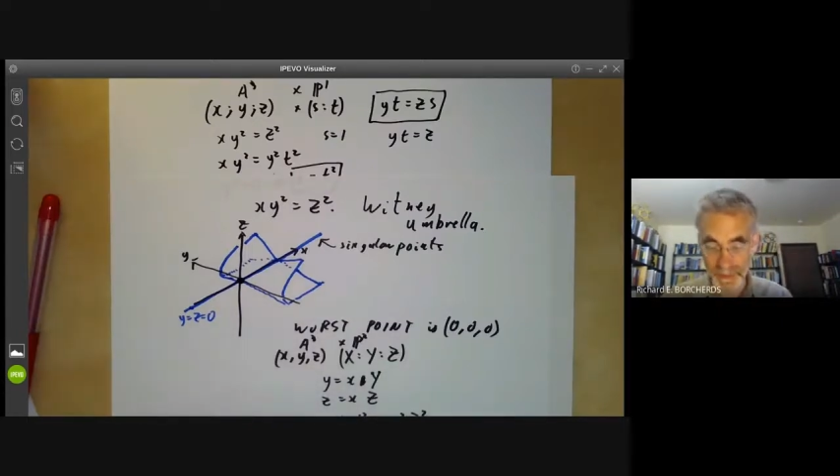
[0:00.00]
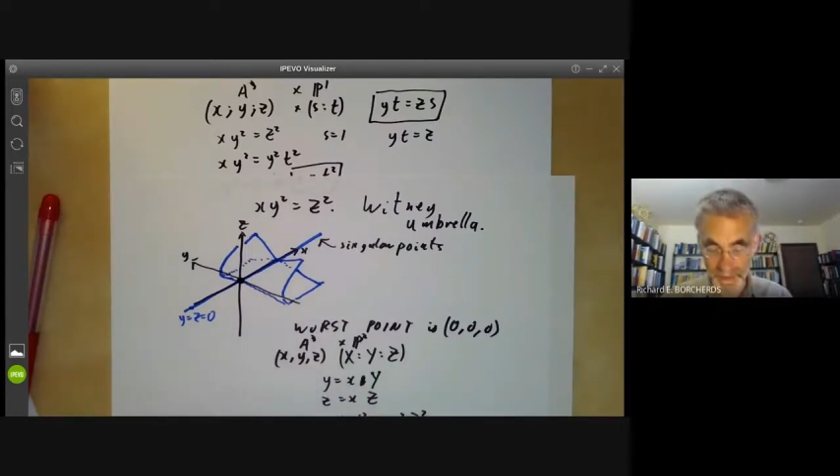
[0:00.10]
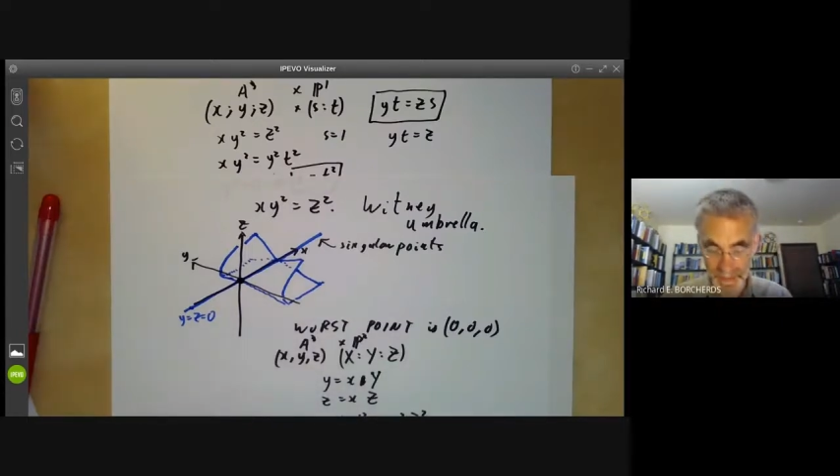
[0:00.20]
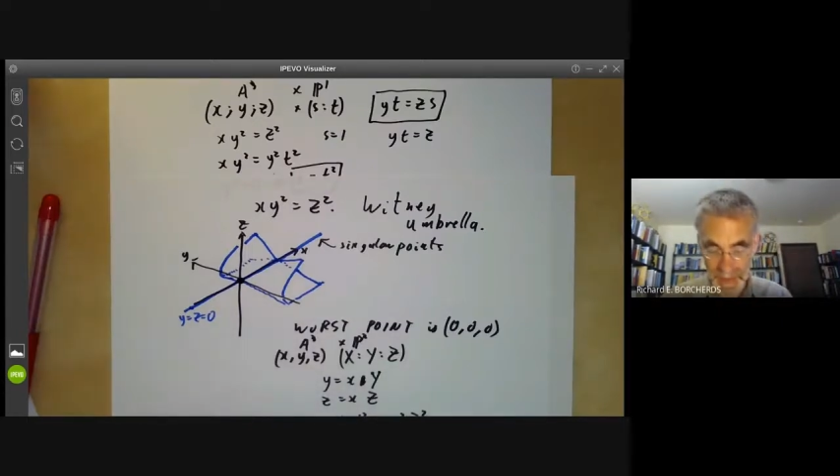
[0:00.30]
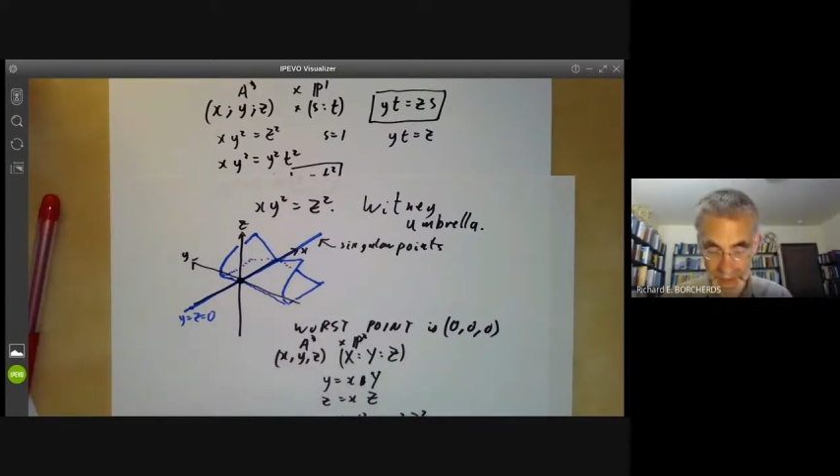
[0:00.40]

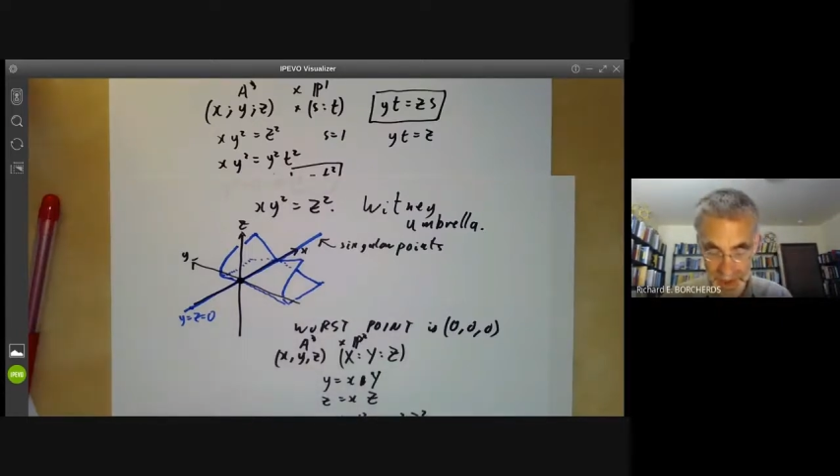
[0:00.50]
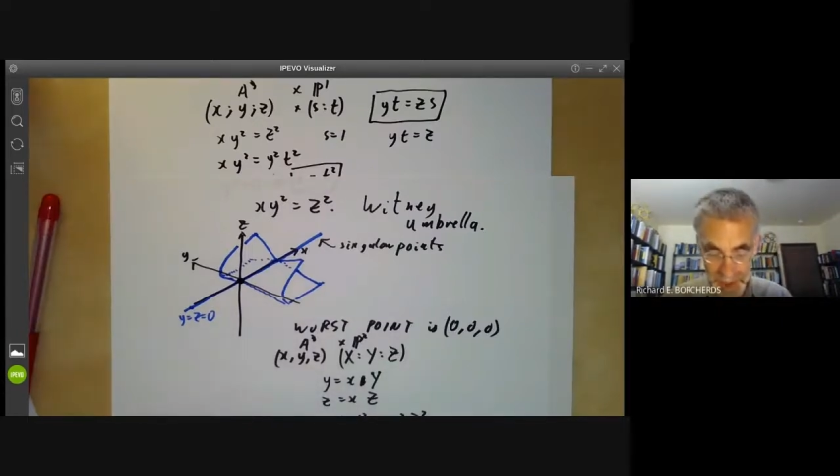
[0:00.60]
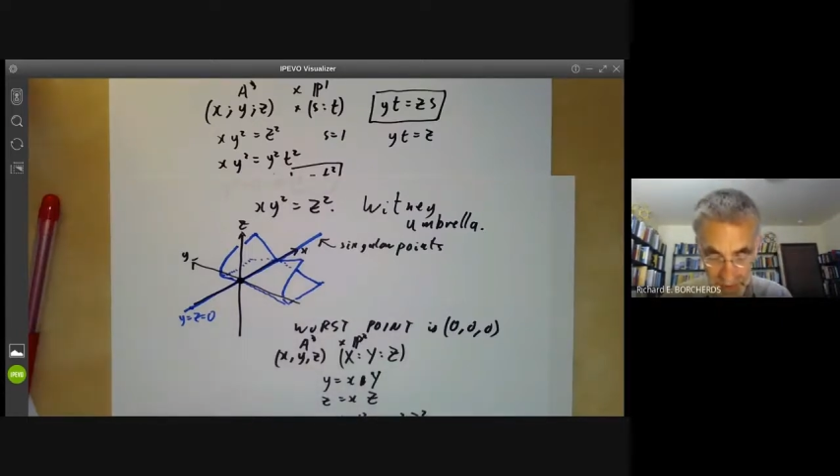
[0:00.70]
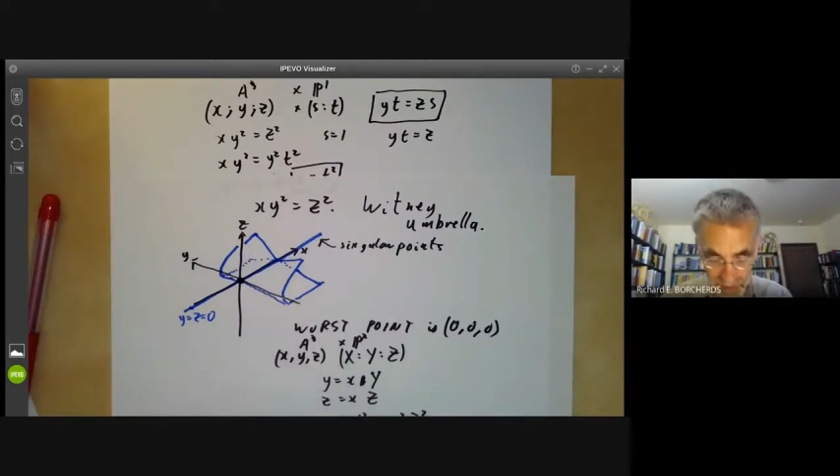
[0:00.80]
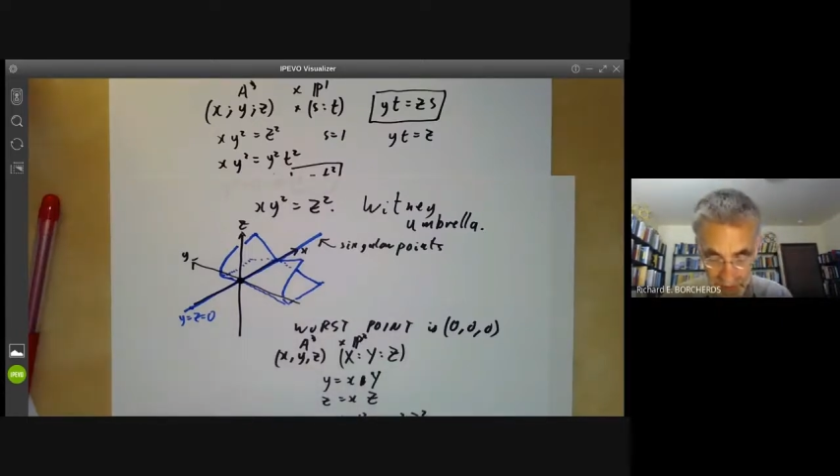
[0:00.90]
in
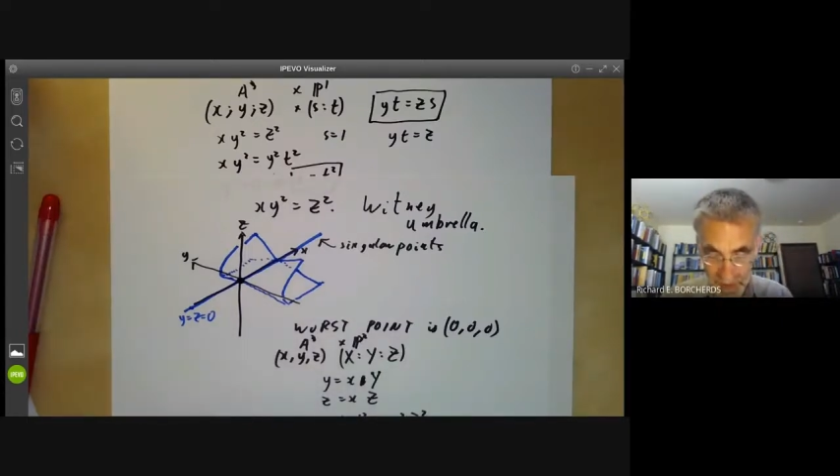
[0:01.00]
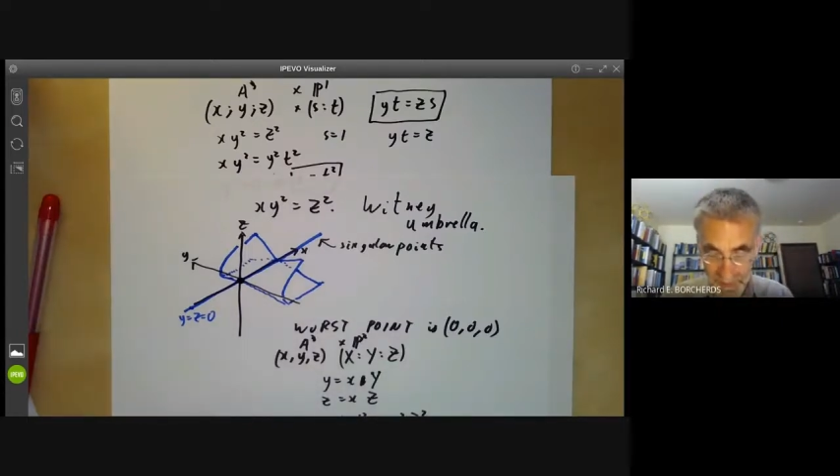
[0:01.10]
general,